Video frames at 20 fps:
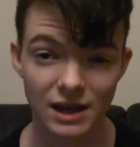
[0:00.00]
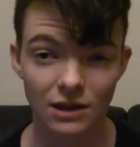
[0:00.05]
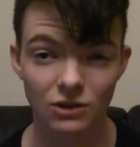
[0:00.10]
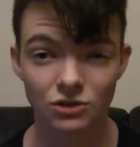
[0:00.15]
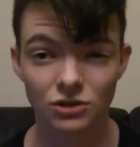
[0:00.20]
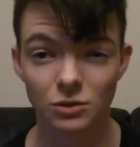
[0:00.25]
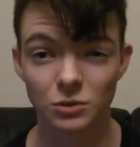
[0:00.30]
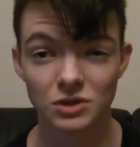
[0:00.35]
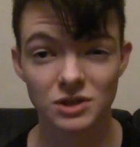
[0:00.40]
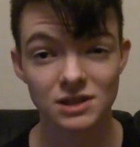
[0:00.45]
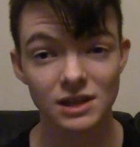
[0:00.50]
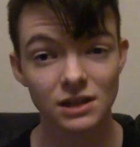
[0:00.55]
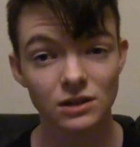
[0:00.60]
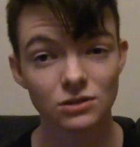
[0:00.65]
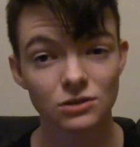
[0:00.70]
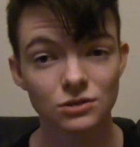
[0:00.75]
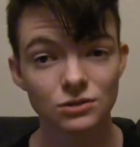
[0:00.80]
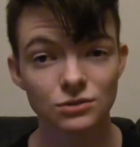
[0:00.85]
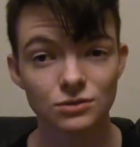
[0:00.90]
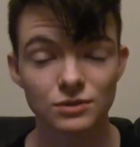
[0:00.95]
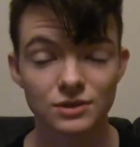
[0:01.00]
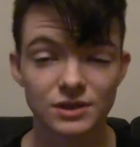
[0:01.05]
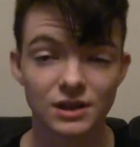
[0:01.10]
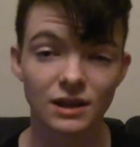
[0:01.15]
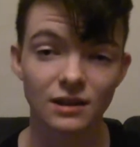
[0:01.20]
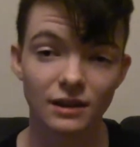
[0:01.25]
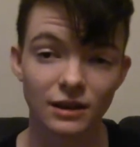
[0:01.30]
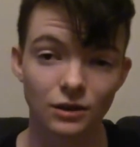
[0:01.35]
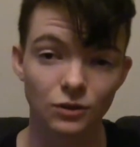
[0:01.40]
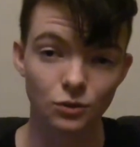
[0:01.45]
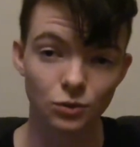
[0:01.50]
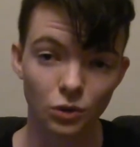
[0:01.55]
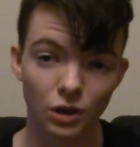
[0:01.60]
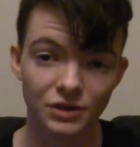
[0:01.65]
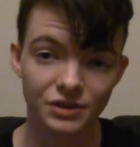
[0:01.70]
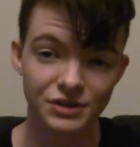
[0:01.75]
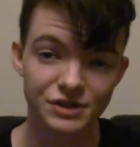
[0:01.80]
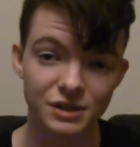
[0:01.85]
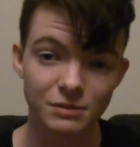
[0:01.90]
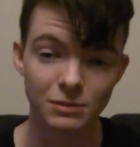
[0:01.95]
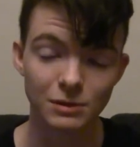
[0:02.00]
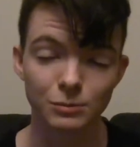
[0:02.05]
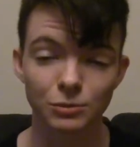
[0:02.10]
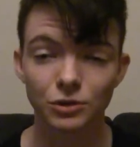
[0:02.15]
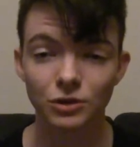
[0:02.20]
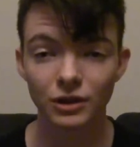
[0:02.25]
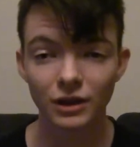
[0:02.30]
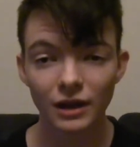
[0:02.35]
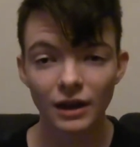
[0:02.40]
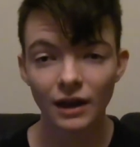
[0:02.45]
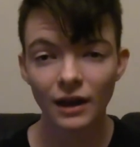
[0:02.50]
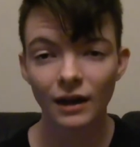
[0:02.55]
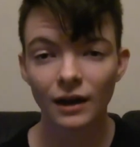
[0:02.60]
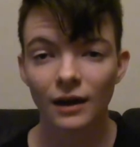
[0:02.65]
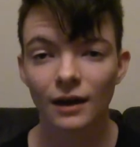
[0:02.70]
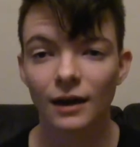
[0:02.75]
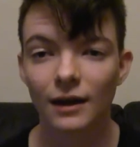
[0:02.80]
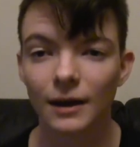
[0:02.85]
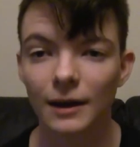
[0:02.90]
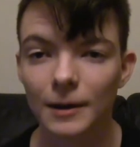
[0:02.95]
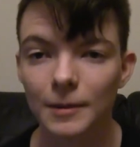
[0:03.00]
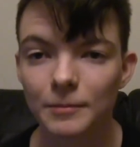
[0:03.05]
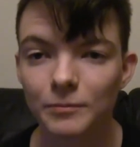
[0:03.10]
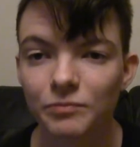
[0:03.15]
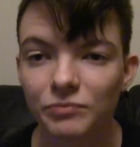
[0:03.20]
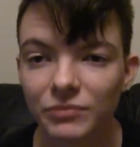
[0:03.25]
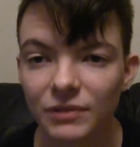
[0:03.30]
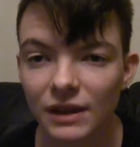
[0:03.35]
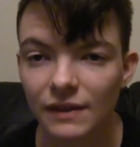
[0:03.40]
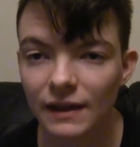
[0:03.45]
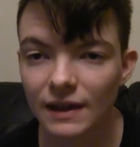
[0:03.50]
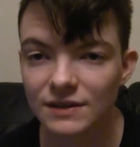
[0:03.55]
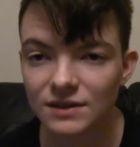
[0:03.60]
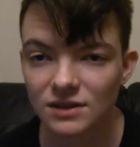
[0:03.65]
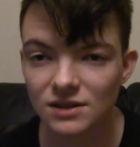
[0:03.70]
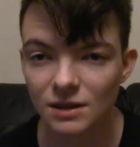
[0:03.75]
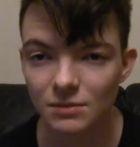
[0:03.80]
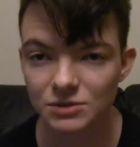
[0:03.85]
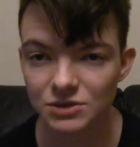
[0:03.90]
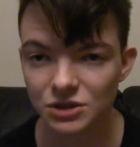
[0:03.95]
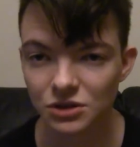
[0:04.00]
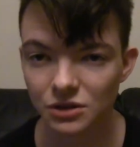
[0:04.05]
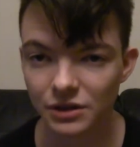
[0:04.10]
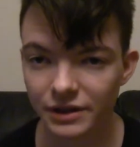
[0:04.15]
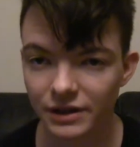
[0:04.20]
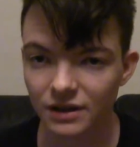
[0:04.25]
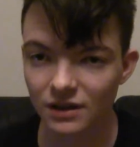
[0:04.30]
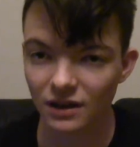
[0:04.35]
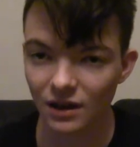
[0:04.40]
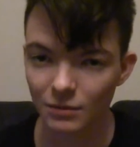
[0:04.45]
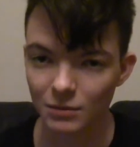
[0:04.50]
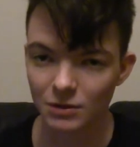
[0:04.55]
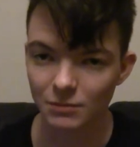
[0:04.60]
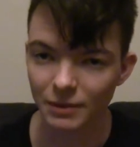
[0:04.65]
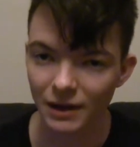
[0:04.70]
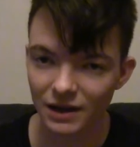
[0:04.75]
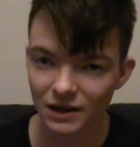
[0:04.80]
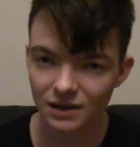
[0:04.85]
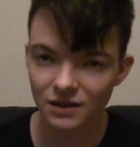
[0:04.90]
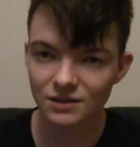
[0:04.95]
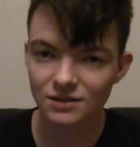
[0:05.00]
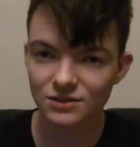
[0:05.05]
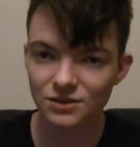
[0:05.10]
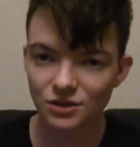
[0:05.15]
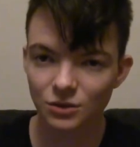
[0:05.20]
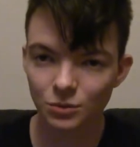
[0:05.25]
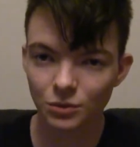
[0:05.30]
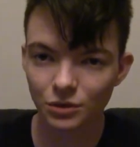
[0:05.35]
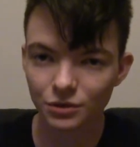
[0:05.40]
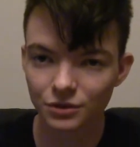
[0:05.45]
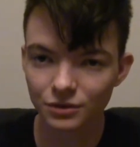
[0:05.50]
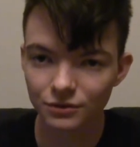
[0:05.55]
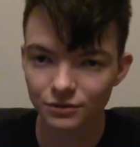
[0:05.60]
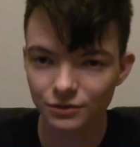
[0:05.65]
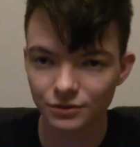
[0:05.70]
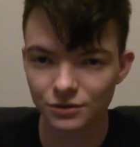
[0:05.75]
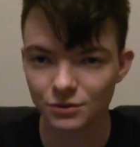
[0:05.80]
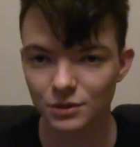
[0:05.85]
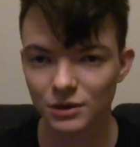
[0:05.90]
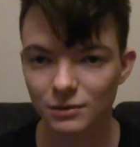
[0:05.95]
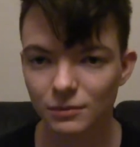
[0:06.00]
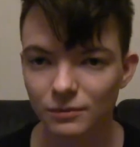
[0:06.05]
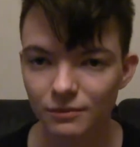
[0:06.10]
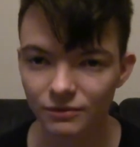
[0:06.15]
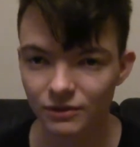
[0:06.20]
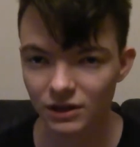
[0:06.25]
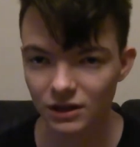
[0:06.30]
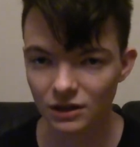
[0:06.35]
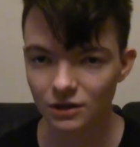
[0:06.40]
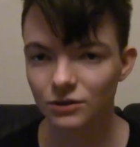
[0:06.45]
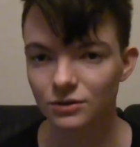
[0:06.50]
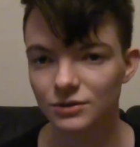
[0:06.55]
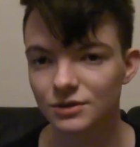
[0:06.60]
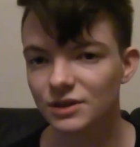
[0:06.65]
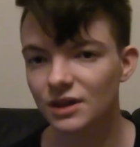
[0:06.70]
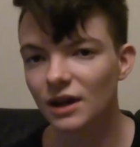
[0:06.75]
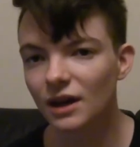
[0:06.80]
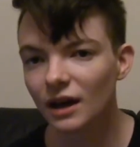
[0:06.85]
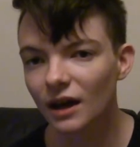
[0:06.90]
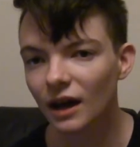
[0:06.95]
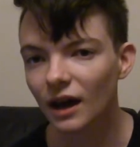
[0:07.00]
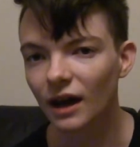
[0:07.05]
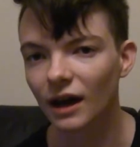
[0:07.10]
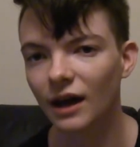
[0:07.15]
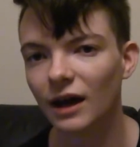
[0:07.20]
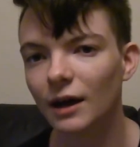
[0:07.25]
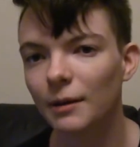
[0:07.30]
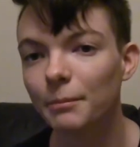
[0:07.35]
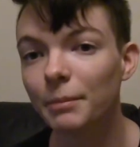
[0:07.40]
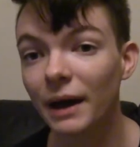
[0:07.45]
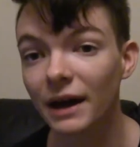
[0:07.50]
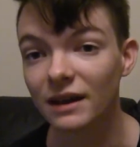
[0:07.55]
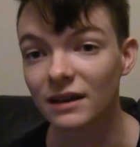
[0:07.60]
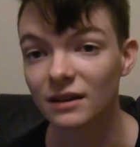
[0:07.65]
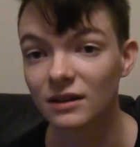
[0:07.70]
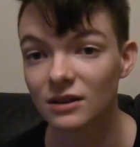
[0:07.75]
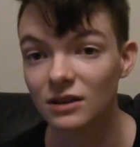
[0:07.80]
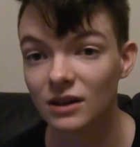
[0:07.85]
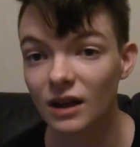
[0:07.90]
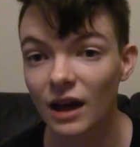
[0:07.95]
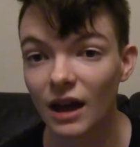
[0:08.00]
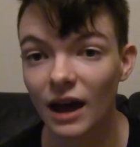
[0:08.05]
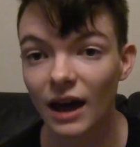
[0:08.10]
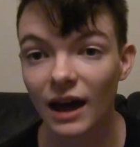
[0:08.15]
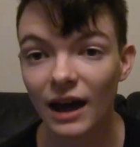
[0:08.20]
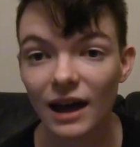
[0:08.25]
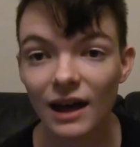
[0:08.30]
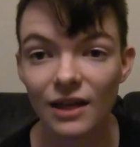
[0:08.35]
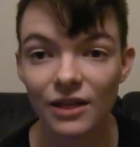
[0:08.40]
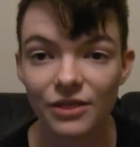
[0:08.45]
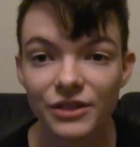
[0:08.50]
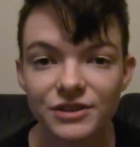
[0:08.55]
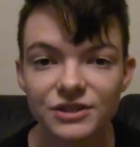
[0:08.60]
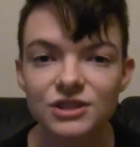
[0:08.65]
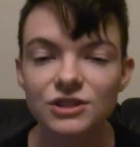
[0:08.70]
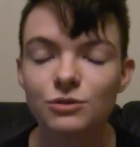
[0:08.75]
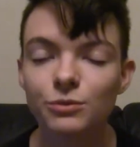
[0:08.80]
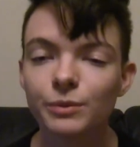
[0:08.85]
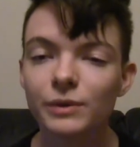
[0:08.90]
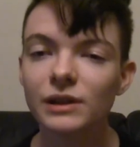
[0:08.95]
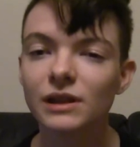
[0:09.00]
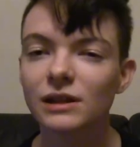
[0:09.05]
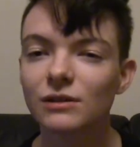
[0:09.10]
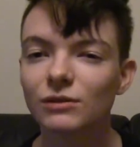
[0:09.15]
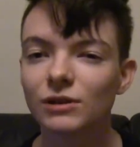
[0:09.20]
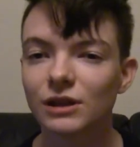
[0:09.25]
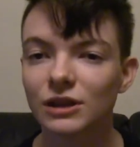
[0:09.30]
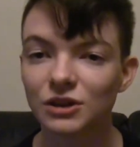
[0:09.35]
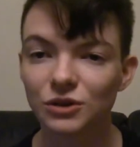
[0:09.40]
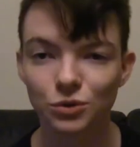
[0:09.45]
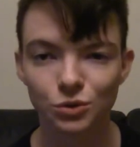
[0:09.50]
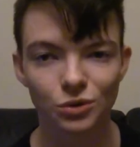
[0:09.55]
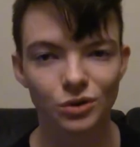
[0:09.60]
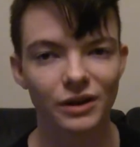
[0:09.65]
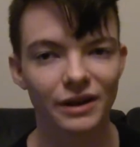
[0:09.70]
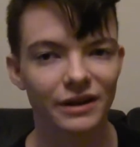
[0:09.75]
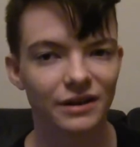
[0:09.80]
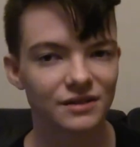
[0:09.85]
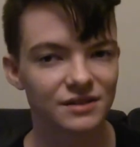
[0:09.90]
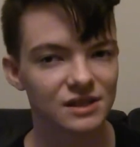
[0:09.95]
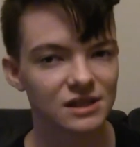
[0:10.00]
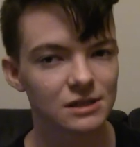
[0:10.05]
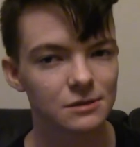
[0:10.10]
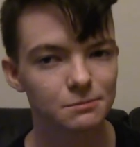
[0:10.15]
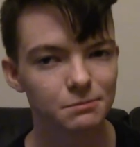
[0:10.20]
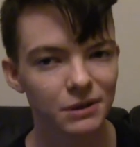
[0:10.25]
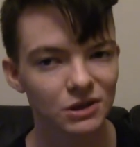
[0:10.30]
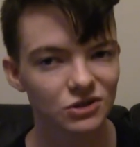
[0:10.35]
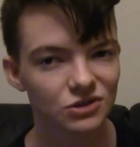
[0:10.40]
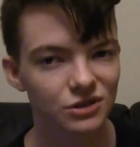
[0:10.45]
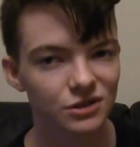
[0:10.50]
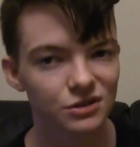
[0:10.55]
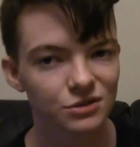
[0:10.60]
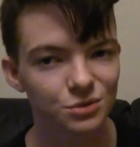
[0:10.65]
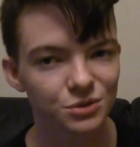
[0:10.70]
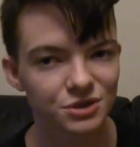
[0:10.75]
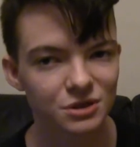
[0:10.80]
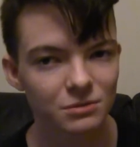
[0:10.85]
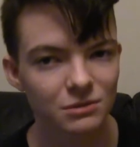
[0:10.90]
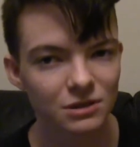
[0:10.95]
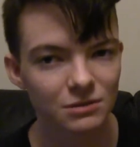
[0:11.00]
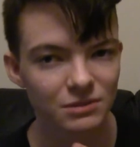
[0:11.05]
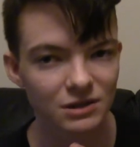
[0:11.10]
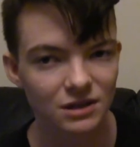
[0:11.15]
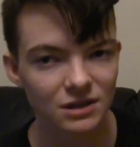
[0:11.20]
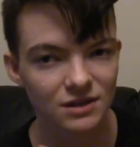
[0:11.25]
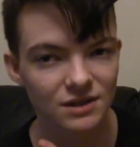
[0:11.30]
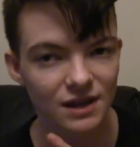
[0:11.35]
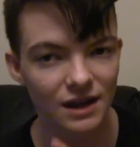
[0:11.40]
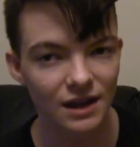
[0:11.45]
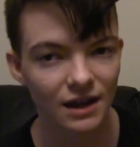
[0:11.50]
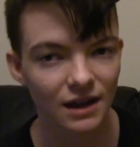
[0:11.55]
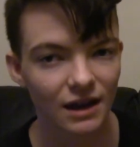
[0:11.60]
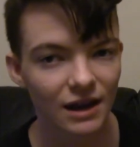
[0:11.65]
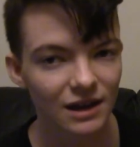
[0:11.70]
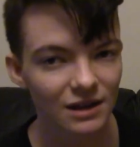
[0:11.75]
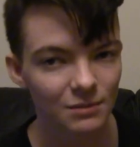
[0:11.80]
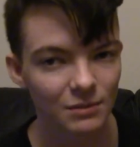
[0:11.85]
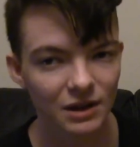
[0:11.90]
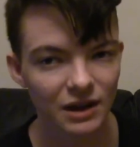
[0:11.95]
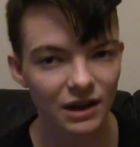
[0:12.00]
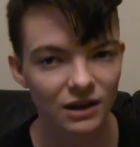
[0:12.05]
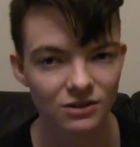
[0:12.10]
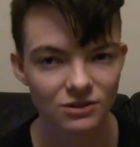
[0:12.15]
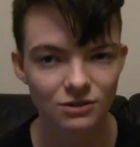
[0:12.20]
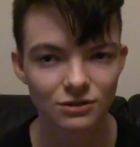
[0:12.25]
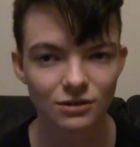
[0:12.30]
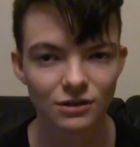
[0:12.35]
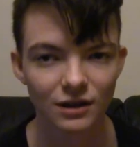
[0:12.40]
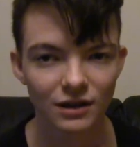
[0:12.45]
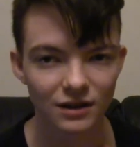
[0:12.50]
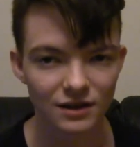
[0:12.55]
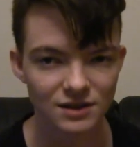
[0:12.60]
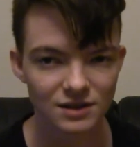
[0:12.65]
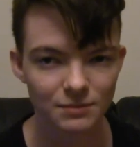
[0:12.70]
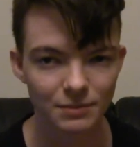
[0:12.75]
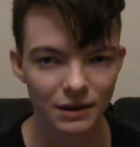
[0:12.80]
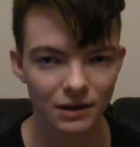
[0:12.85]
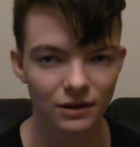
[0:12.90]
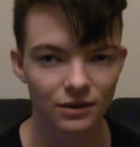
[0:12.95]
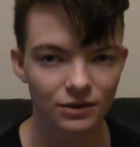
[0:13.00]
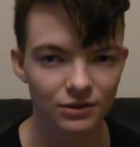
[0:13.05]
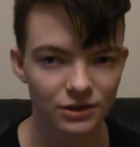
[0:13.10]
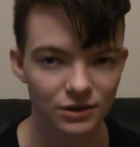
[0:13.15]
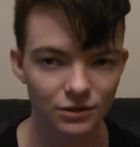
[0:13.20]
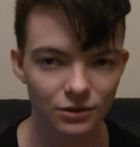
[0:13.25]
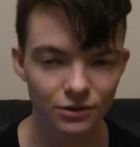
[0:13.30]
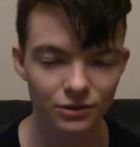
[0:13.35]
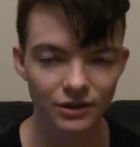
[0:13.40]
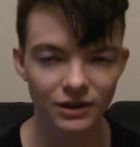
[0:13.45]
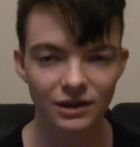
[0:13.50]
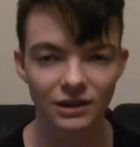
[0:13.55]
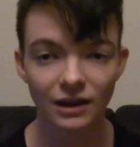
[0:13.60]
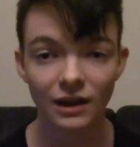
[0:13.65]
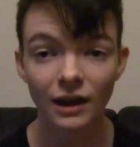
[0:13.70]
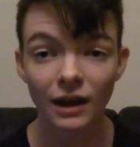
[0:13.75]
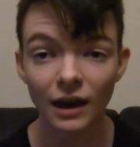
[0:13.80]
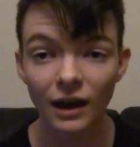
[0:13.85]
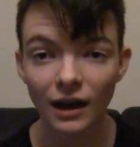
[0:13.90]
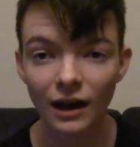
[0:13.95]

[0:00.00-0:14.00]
actually, which is like news and like cool autistic people, and that's because I'm still like coming back into the world of doing videos, but this is really, really cool, and it's especially cool to me because I'm an actor and it's about a theater thing.